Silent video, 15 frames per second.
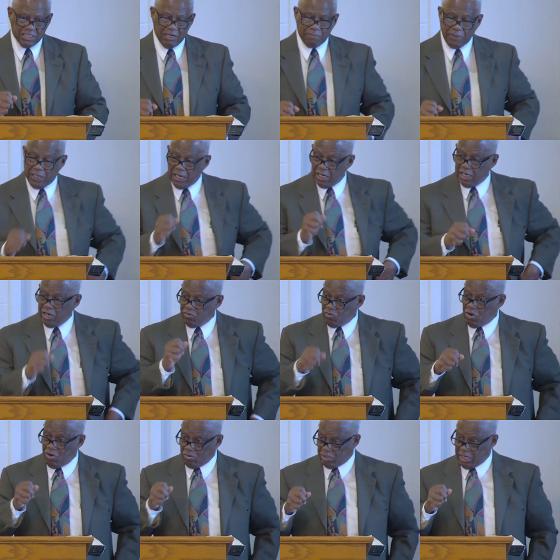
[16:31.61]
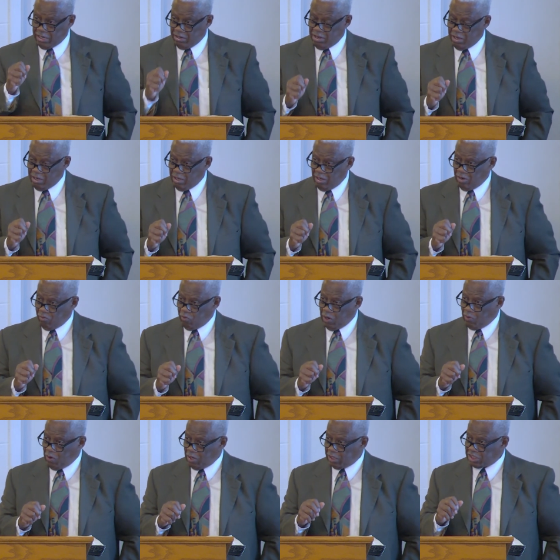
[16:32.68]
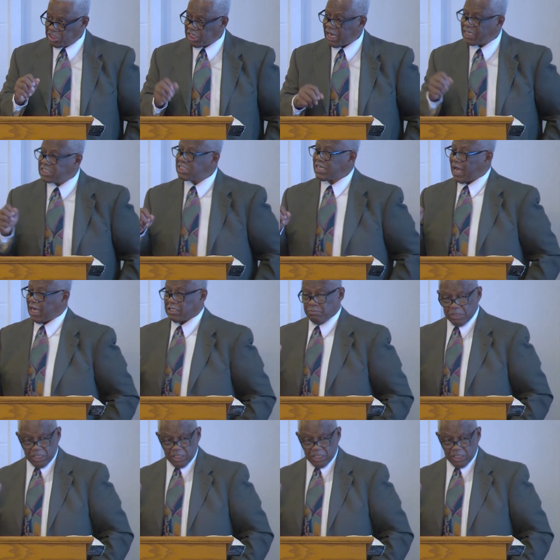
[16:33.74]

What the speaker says: up and they did wrong that we want to chastise them.